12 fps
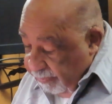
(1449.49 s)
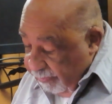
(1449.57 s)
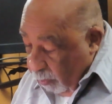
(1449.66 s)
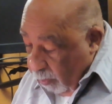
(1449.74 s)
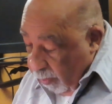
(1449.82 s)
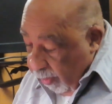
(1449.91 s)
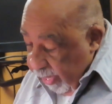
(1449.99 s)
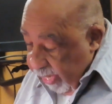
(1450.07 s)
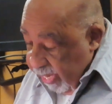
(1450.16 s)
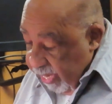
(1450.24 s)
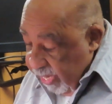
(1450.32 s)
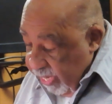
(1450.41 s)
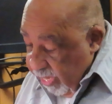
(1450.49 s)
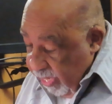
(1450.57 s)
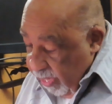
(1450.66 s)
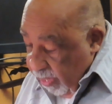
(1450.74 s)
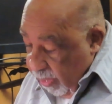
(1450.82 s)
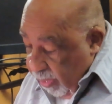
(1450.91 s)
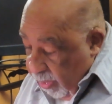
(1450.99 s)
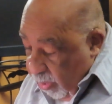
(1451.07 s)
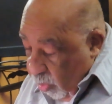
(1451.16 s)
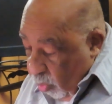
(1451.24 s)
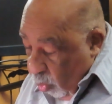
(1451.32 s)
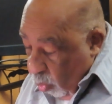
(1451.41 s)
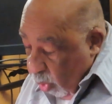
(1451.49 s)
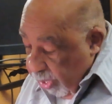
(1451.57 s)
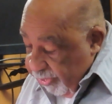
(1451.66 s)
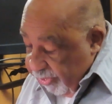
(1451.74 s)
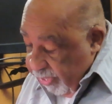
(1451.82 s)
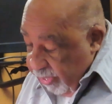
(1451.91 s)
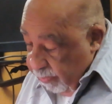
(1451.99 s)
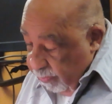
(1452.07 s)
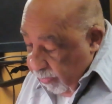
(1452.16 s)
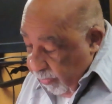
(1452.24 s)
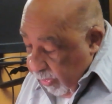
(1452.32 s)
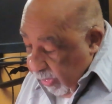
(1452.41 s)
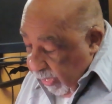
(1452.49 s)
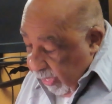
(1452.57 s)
for any wisdom